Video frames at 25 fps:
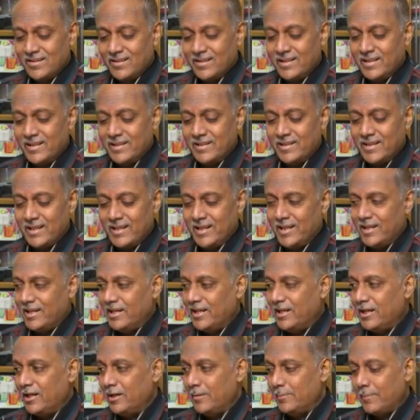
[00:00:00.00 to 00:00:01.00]

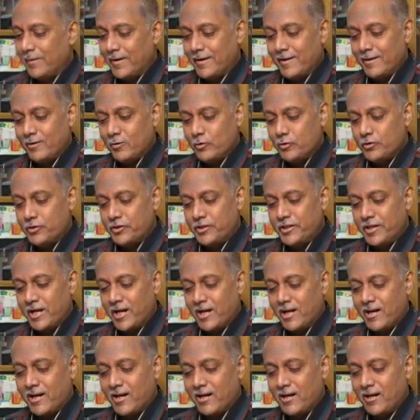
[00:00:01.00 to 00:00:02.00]
Nahite
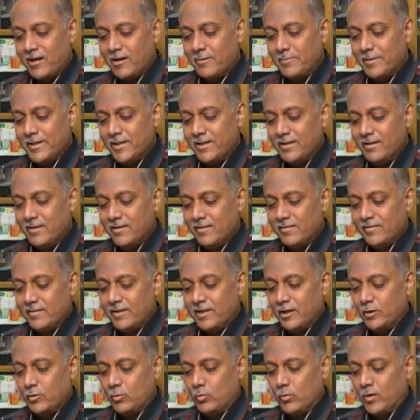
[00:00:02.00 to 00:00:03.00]
paritushyami
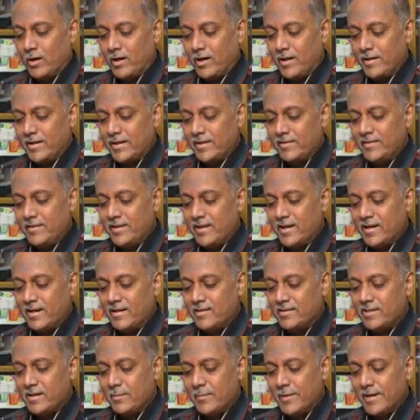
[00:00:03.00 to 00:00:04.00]
tyaktva
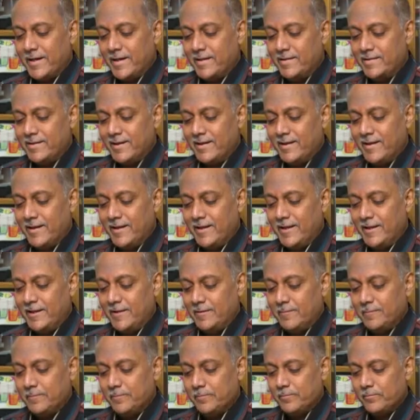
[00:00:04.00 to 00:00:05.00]
yadyasi
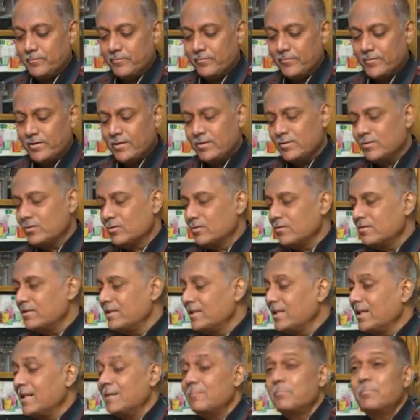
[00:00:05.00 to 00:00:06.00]
Maithilim. Don't
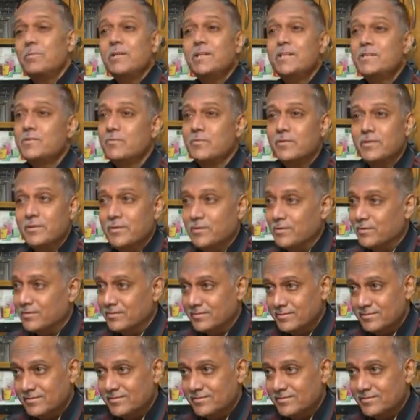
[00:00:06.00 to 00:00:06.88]
think I am pleased with you.